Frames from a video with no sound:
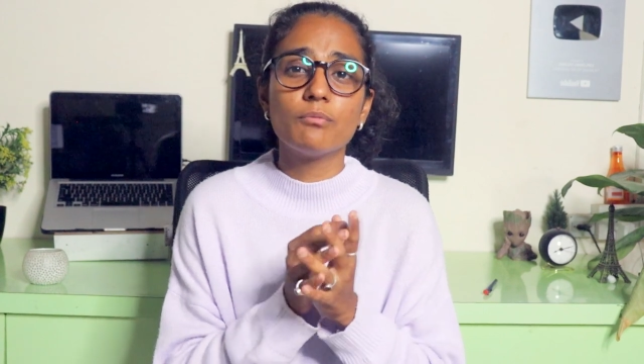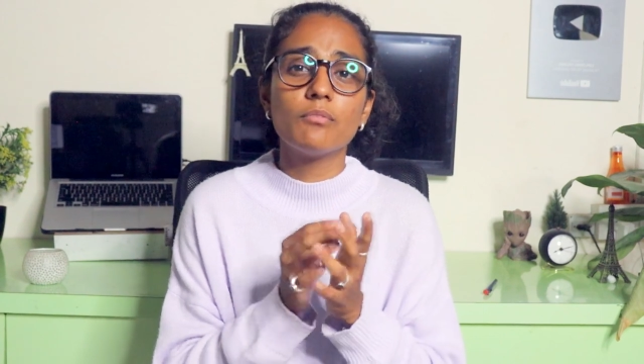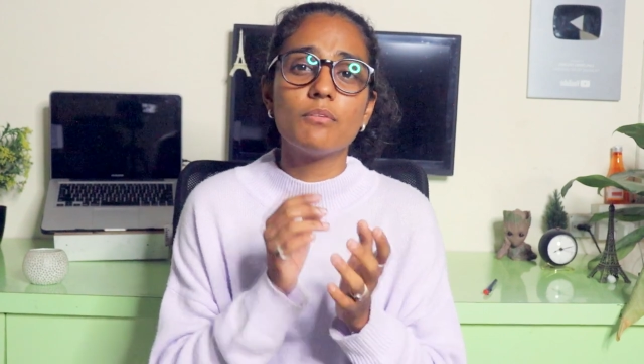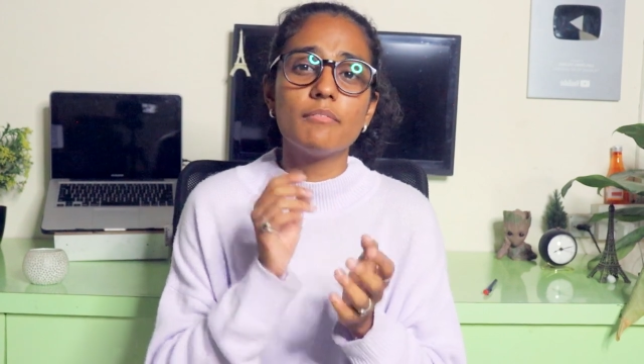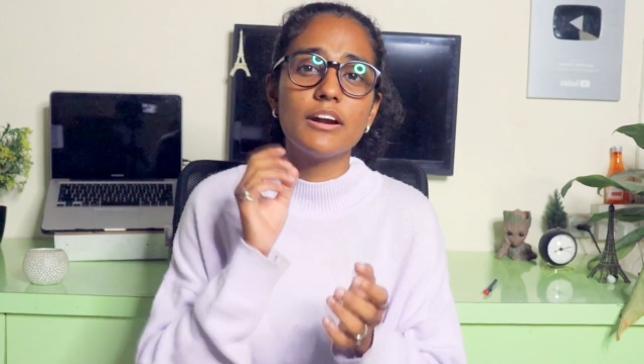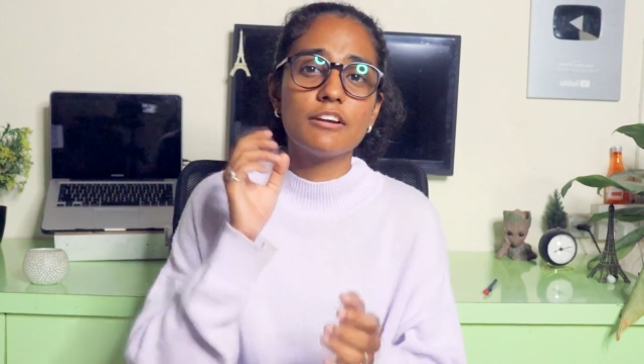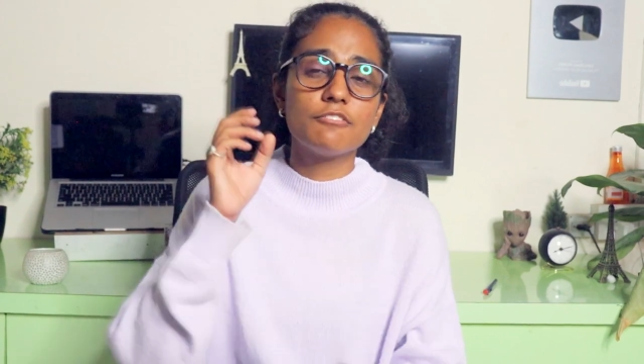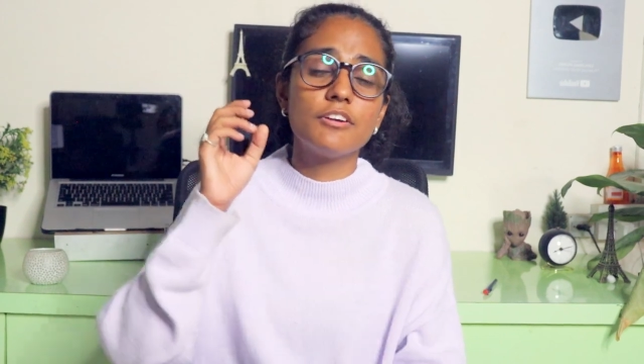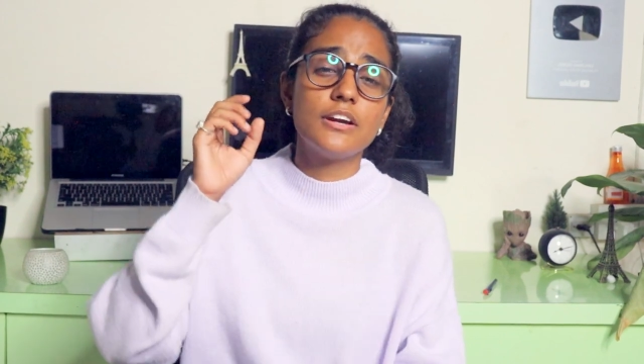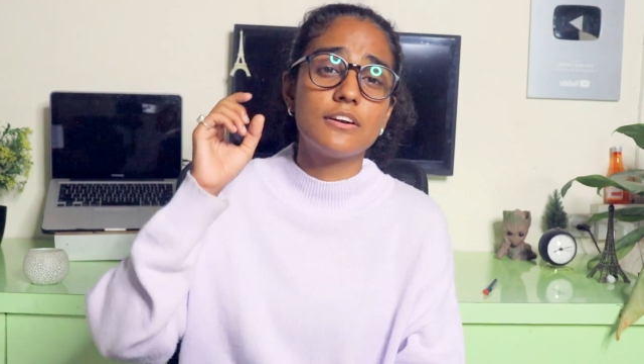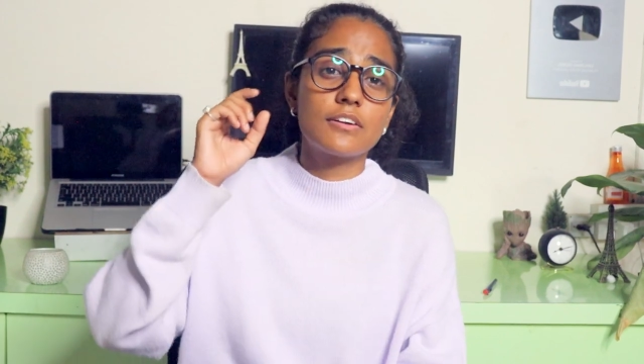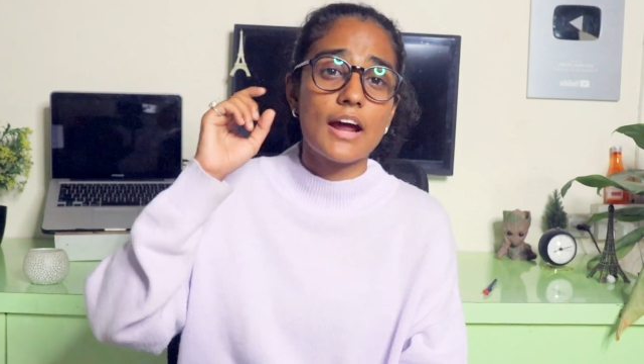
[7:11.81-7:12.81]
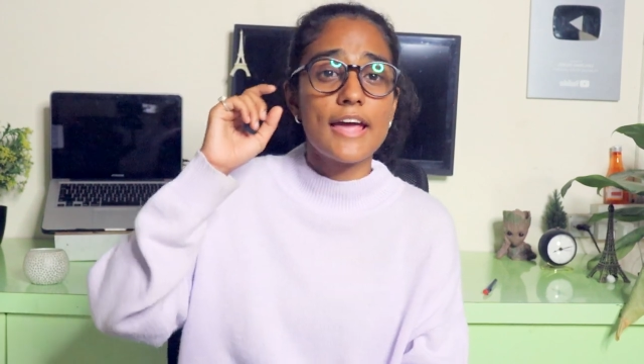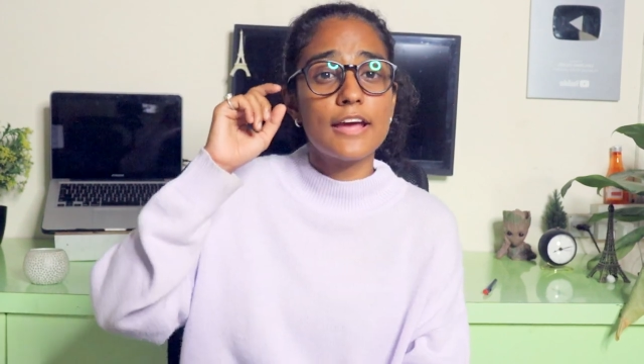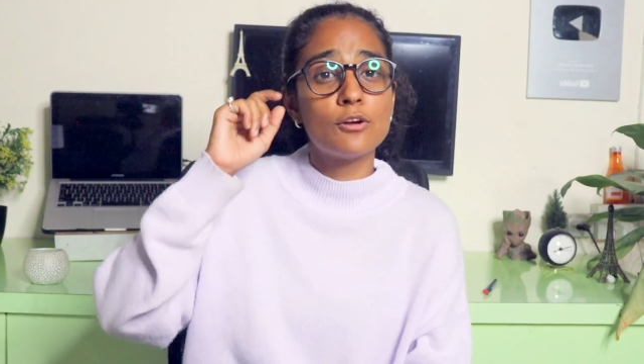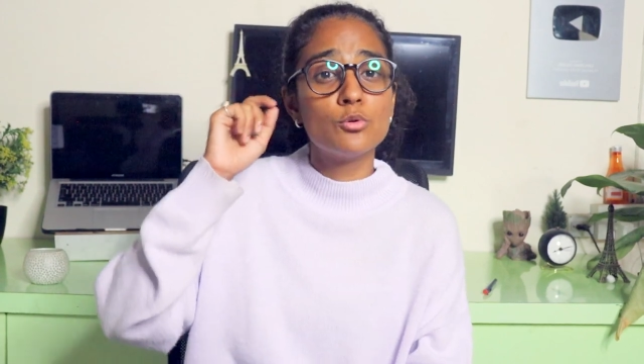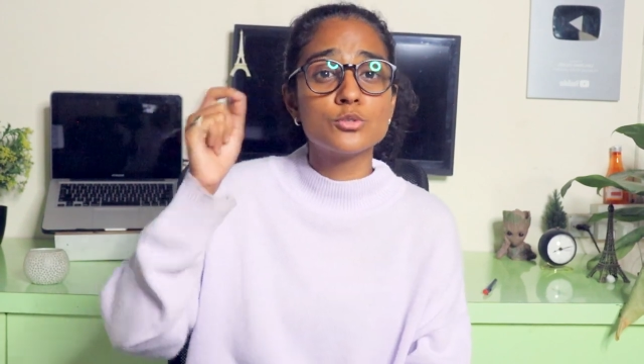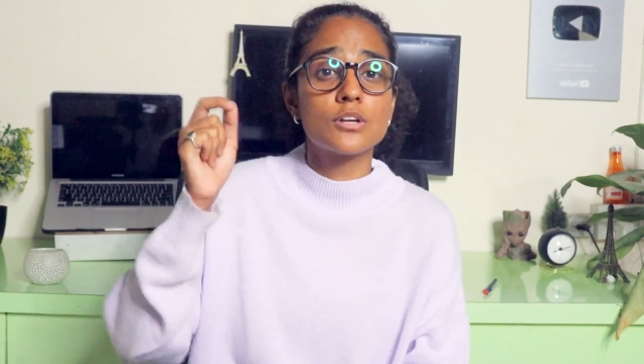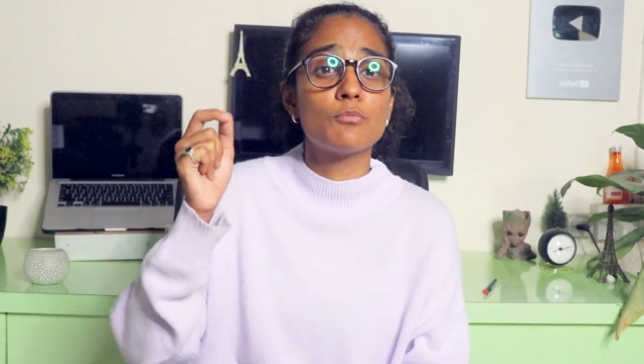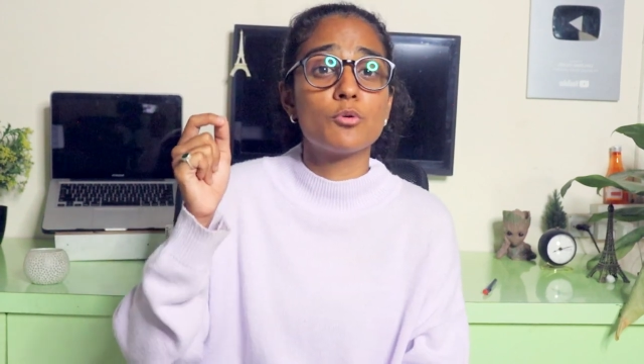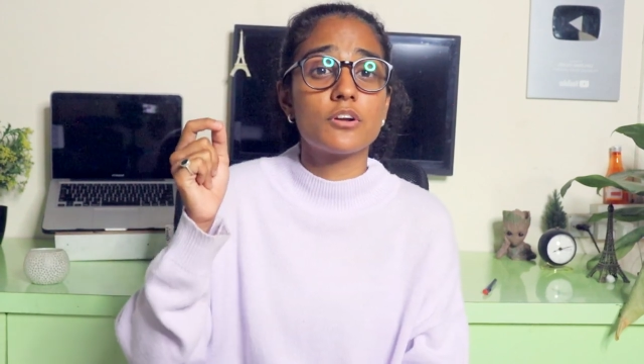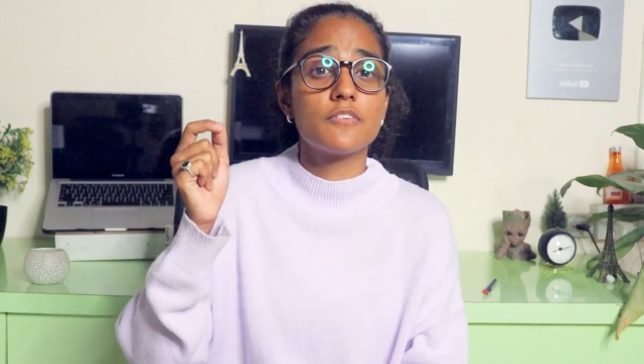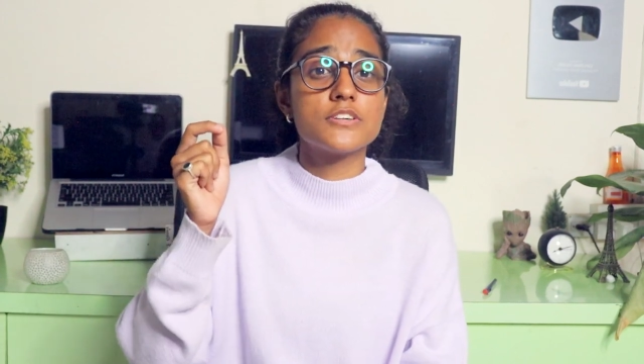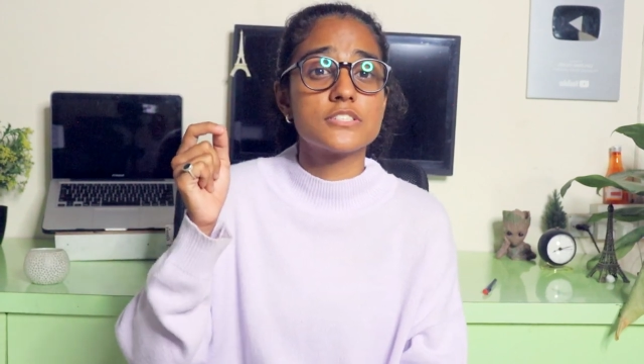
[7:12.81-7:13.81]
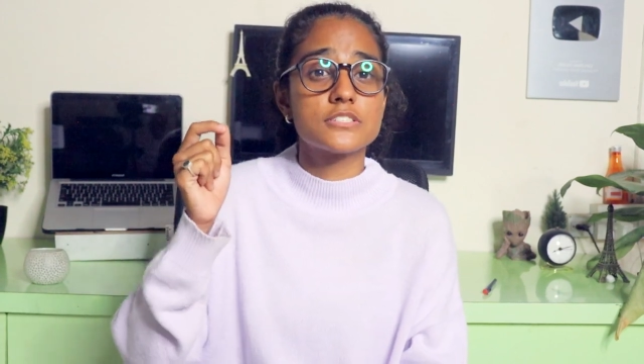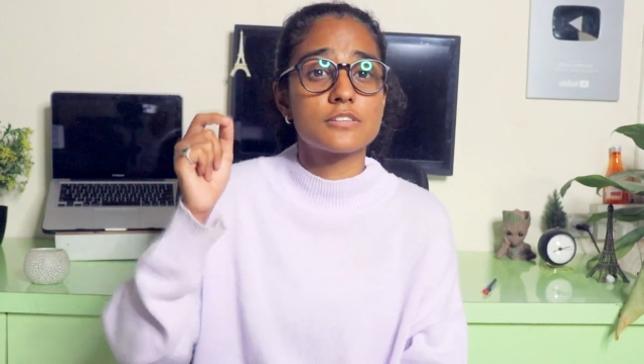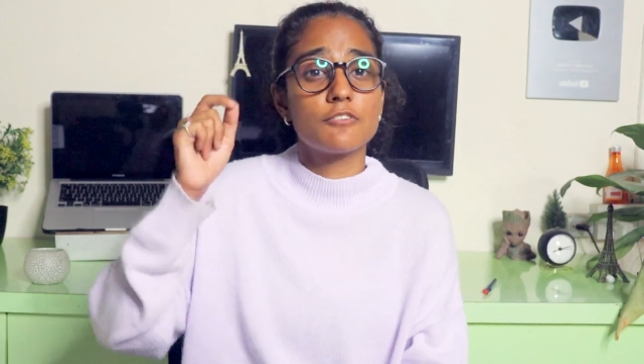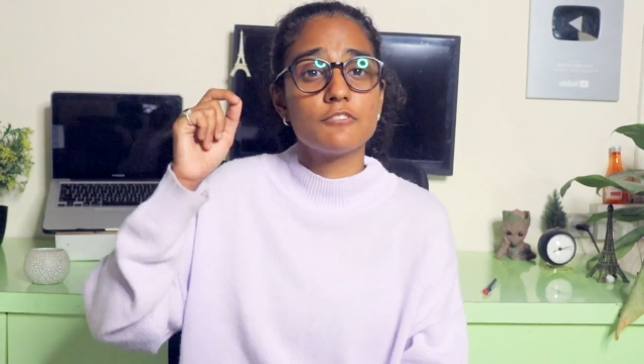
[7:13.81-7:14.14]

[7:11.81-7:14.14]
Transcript: moment we try and lose our motivations.